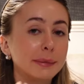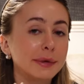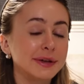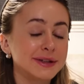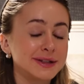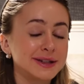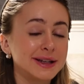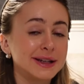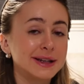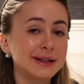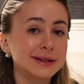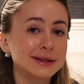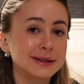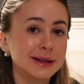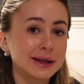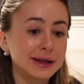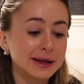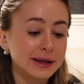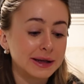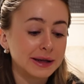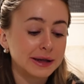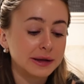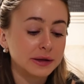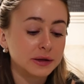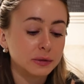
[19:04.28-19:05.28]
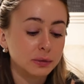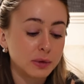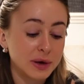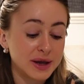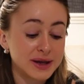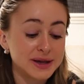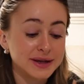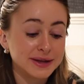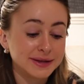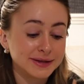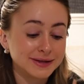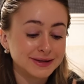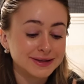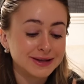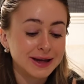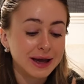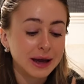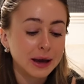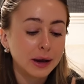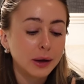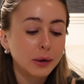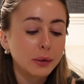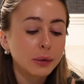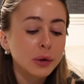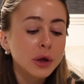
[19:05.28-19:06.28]
my skin is clear the way it is
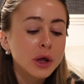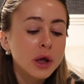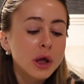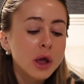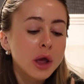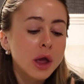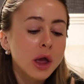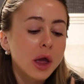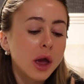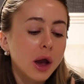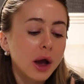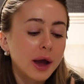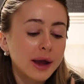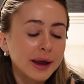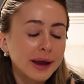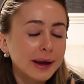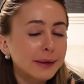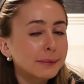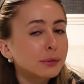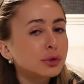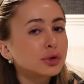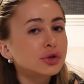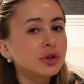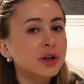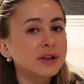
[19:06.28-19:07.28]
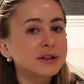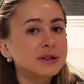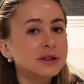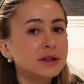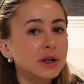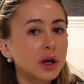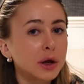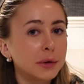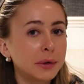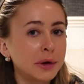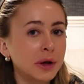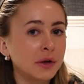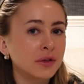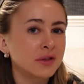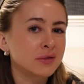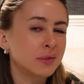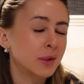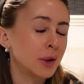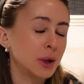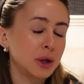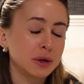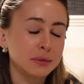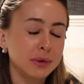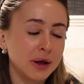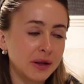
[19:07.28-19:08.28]
now. I am on tretinoin, I've
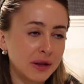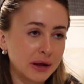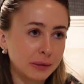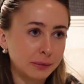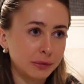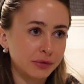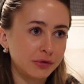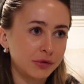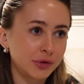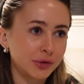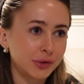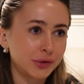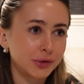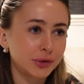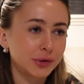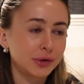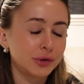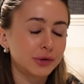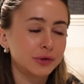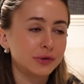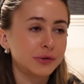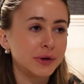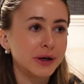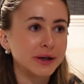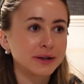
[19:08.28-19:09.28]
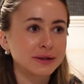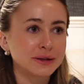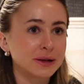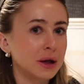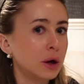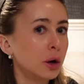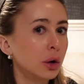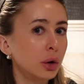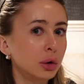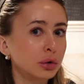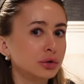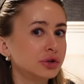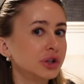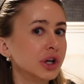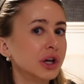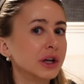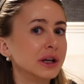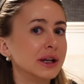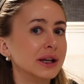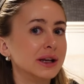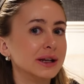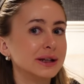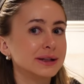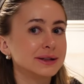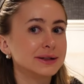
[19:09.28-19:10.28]
spoken about that before. That's a long
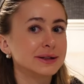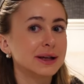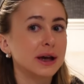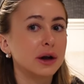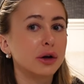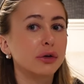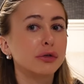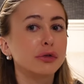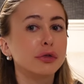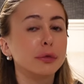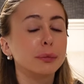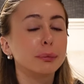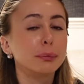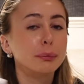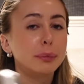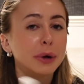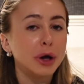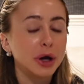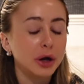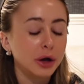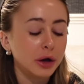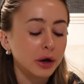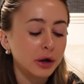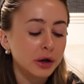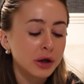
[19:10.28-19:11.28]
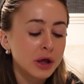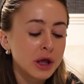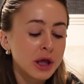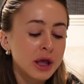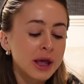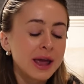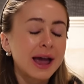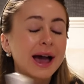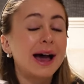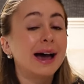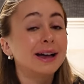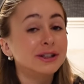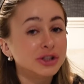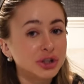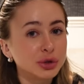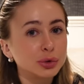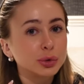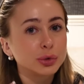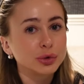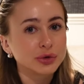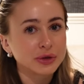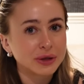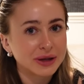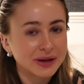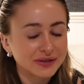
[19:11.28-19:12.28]
journey in itself but and you
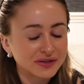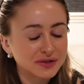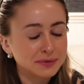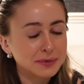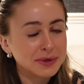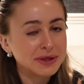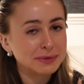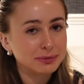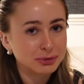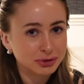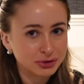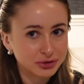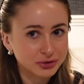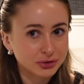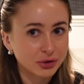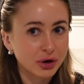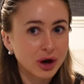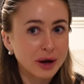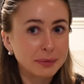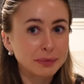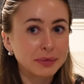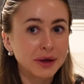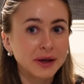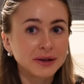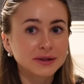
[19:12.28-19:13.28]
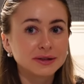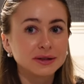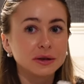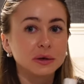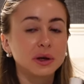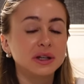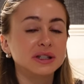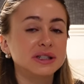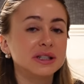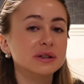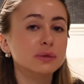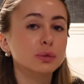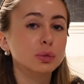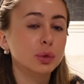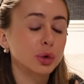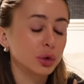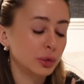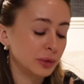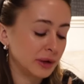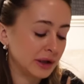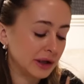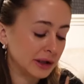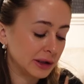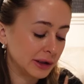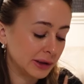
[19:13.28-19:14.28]
also have to be prescribed that so I didn't want
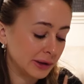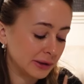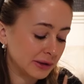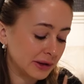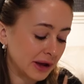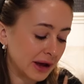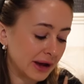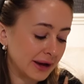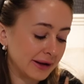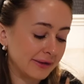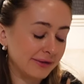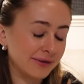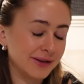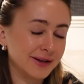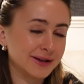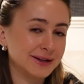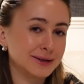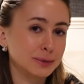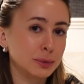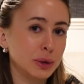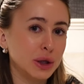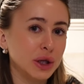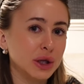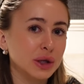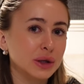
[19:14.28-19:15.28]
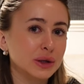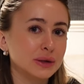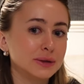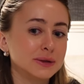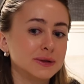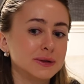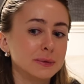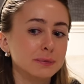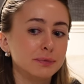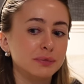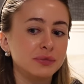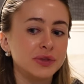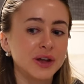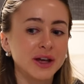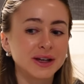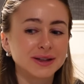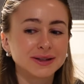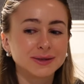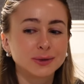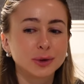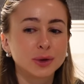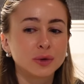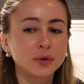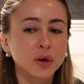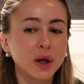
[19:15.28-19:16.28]
to include that in this because
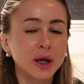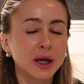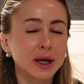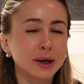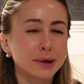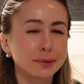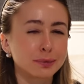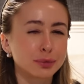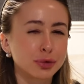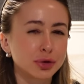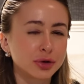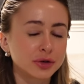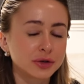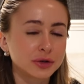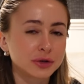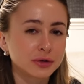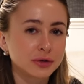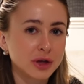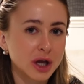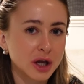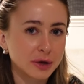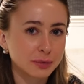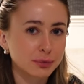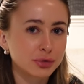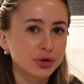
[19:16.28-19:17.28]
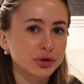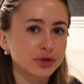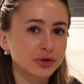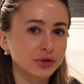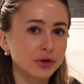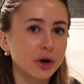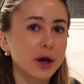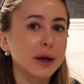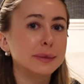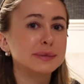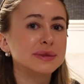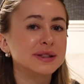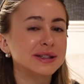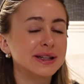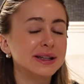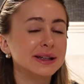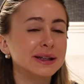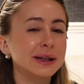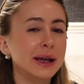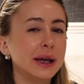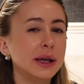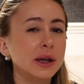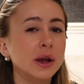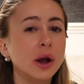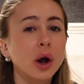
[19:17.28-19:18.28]
that's sort of like a, pres a prescribed
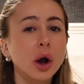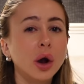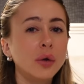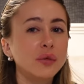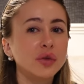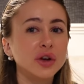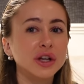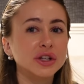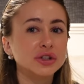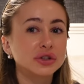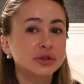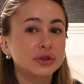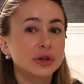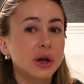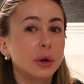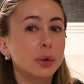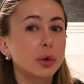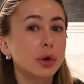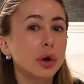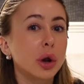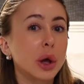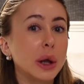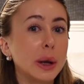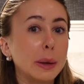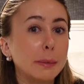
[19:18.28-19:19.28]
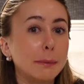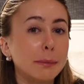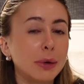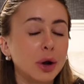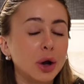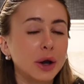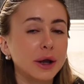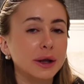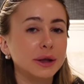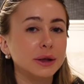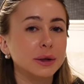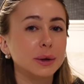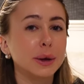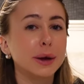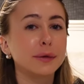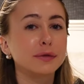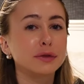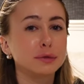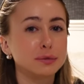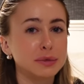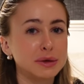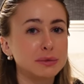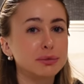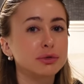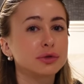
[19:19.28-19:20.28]
skincare you can't really just go online and buy it you have
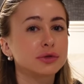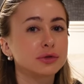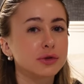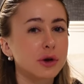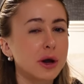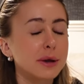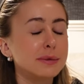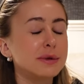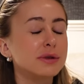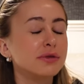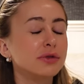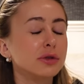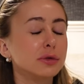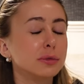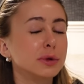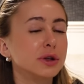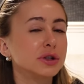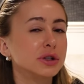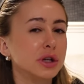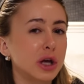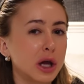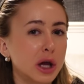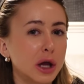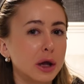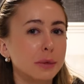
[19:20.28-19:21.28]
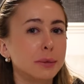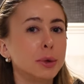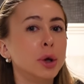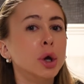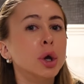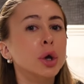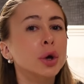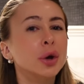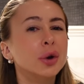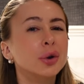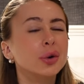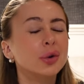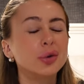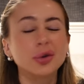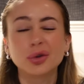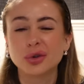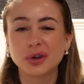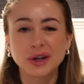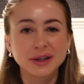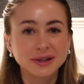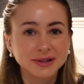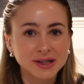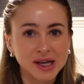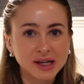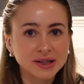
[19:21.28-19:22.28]
to be prescribed it from a derm or
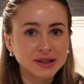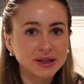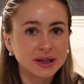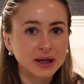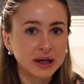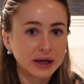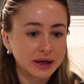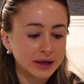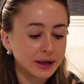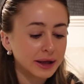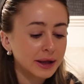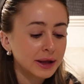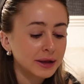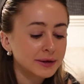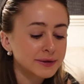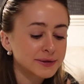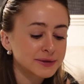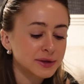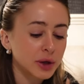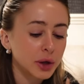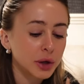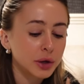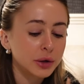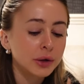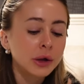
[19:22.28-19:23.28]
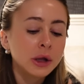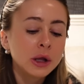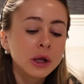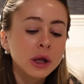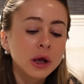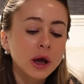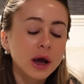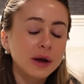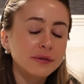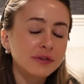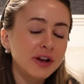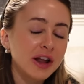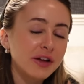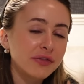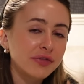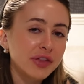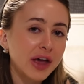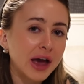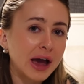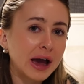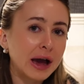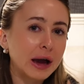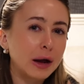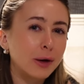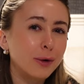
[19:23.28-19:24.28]
an aesthetic clinic so I've left
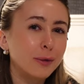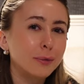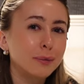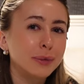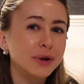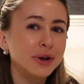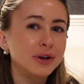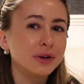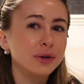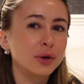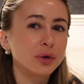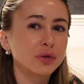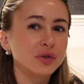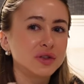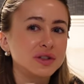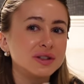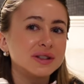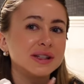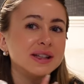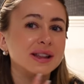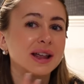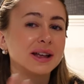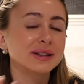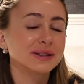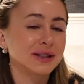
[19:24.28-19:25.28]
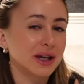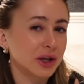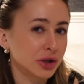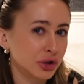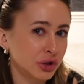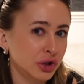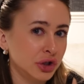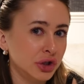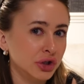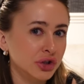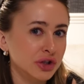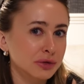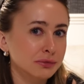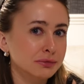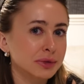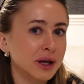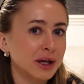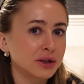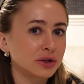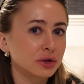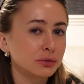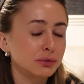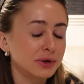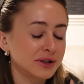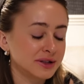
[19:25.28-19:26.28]
that out but obviously that's had a huge
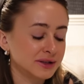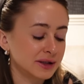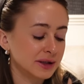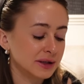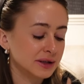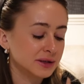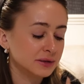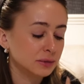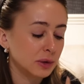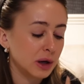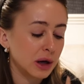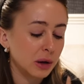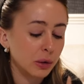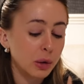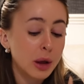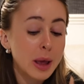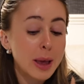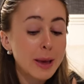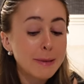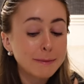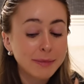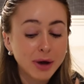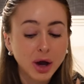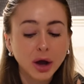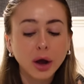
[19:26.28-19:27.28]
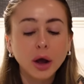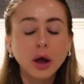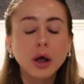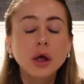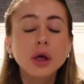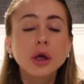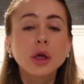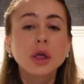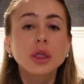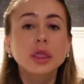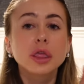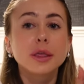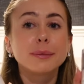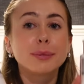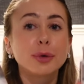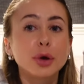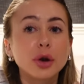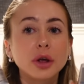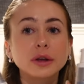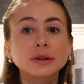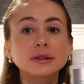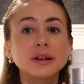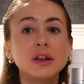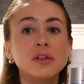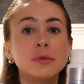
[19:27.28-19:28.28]
impact on my skin as well but the
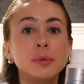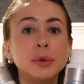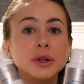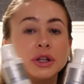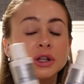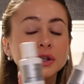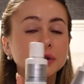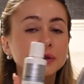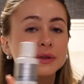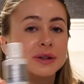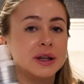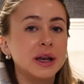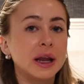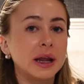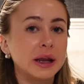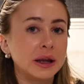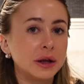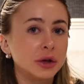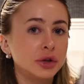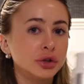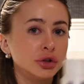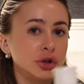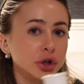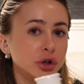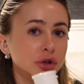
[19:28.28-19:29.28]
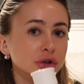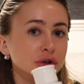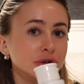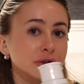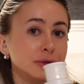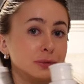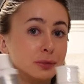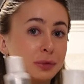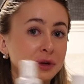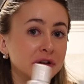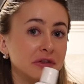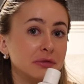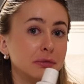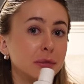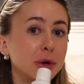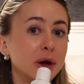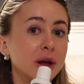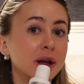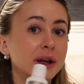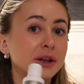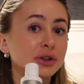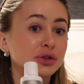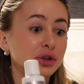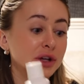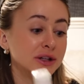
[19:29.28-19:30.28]
products I've been using in conjunction with
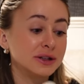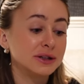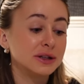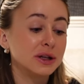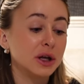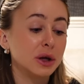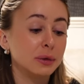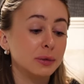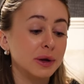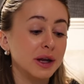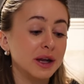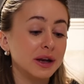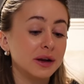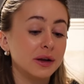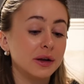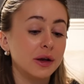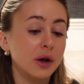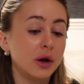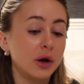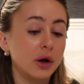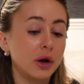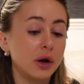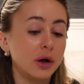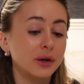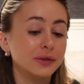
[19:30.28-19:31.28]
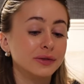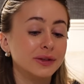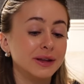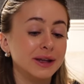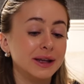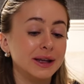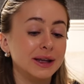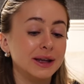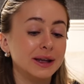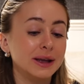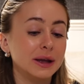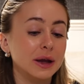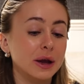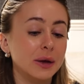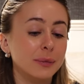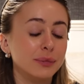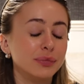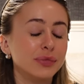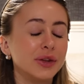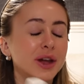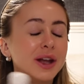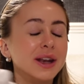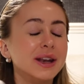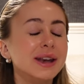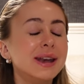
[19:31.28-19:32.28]
my tretinoin are the
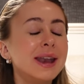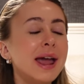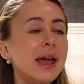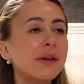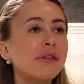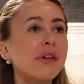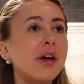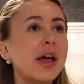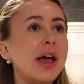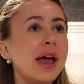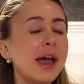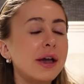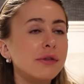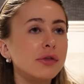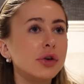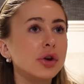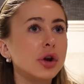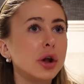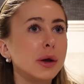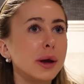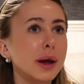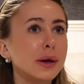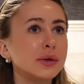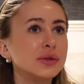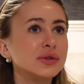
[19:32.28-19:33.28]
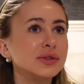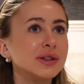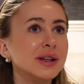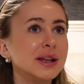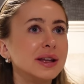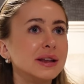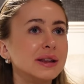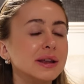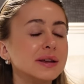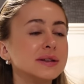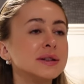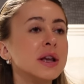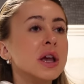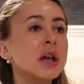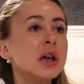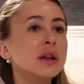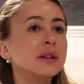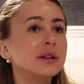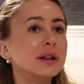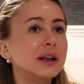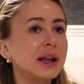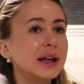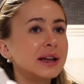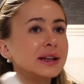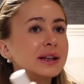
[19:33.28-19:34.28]
I never ever know how to say this.
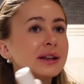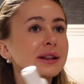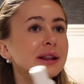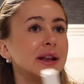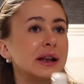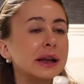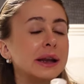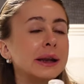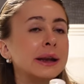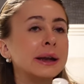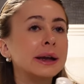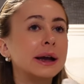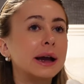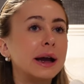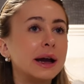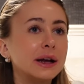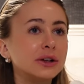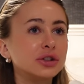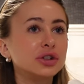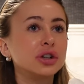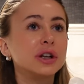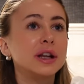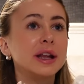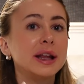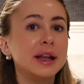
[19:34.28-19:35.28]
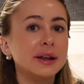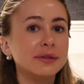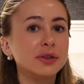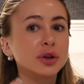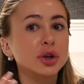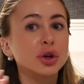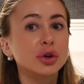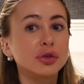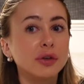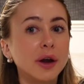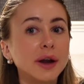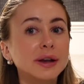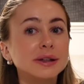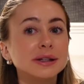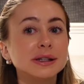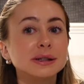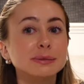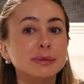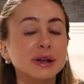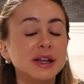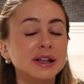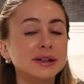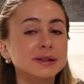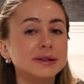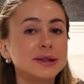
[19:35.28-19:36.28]
The lady at the clinic actually even corrected
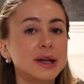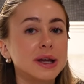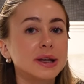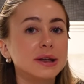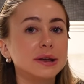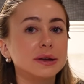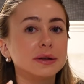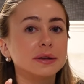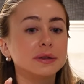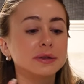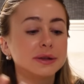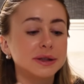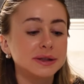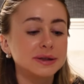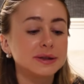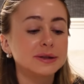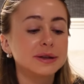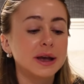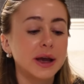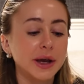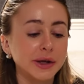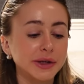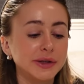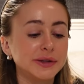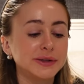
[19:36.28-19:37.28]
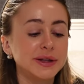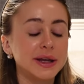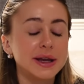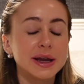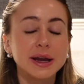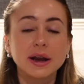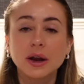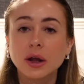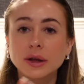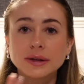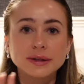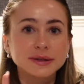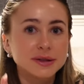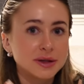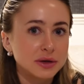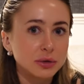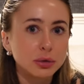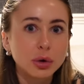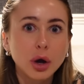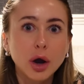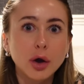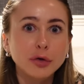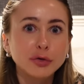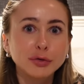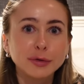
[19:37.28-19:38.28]
me and said, this is how you say it, and I still
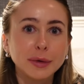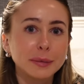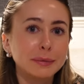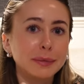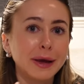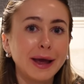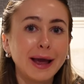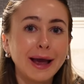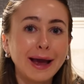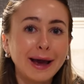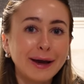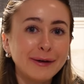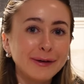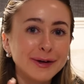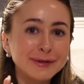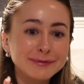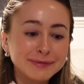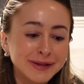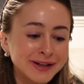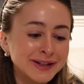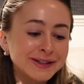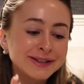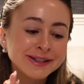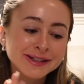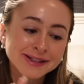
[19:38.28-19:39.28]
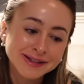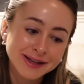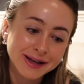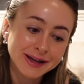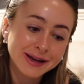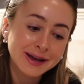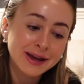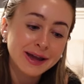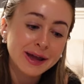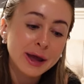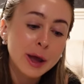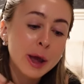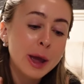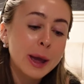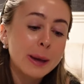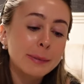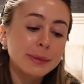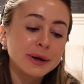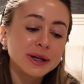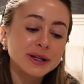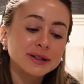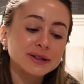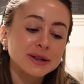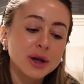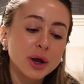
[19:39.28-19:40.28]
can't remember how I meant to say it,
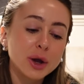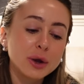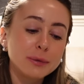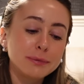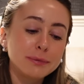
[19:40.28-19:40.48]
but it's